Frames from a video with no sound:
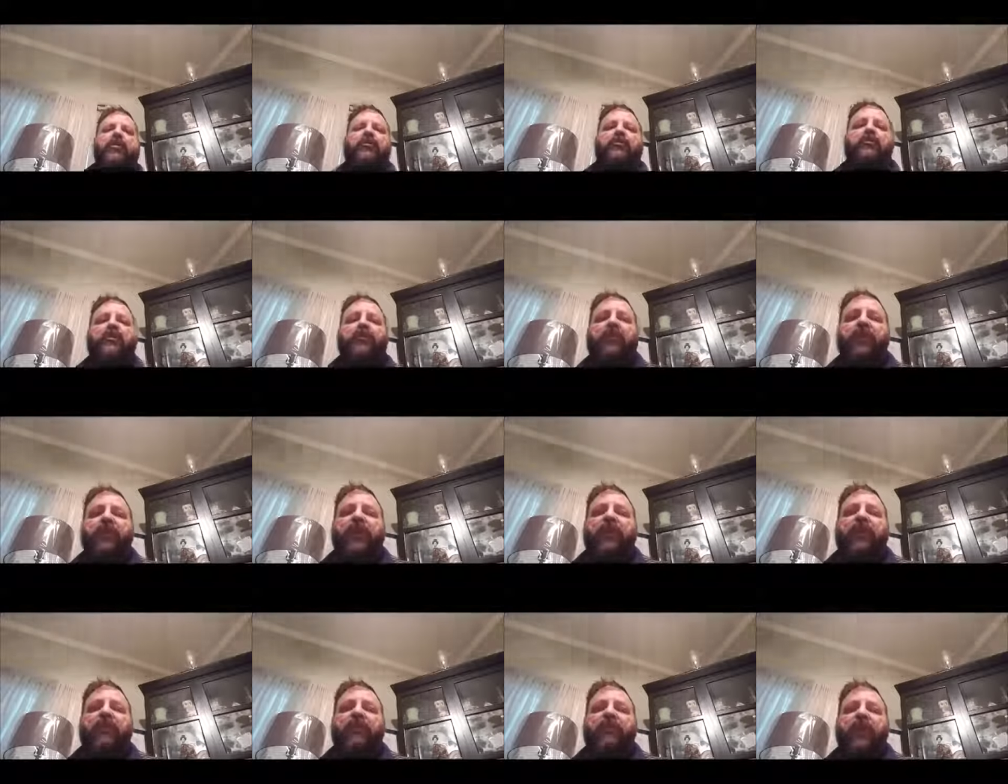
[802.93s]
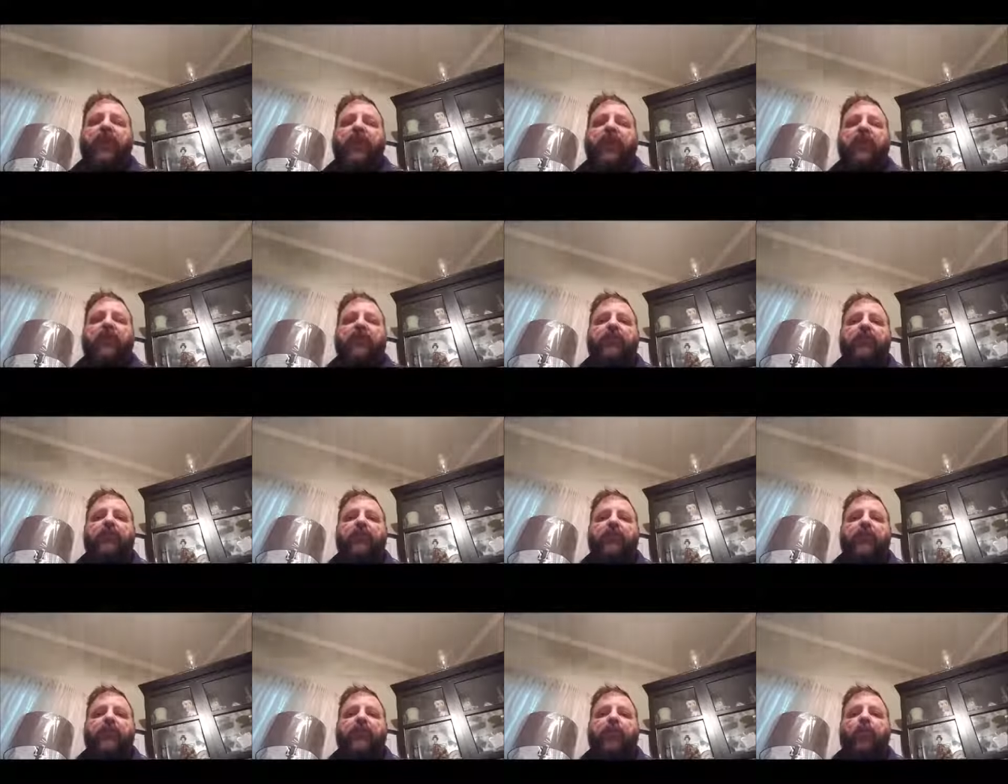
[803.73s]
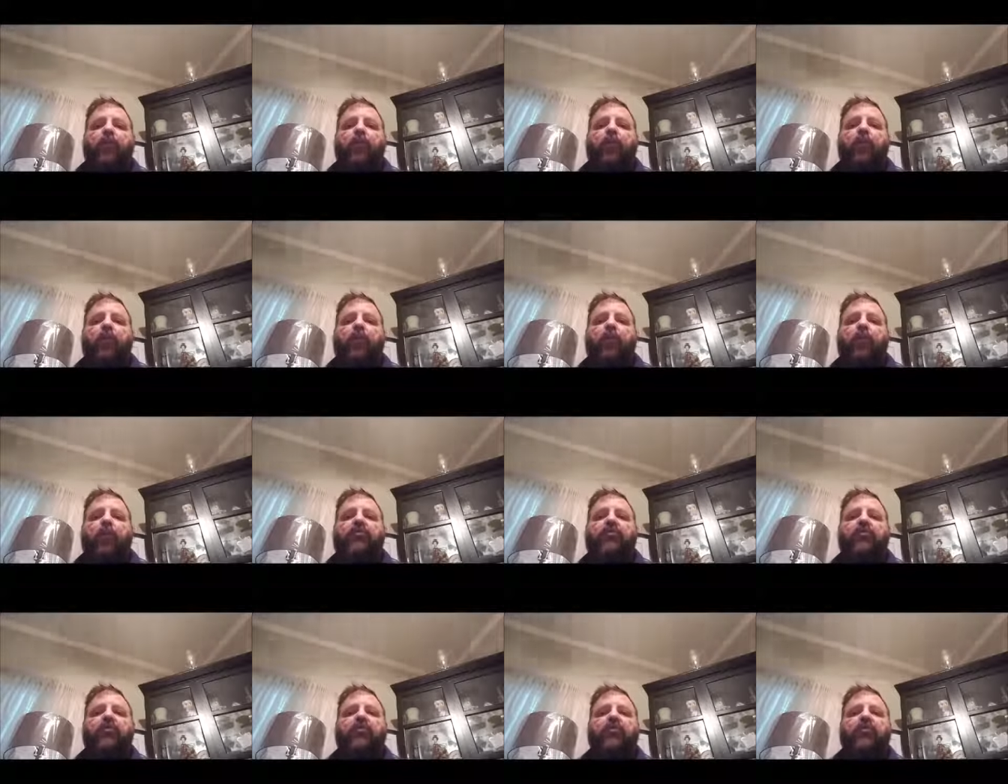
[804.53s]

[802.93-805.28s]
So the next day is, once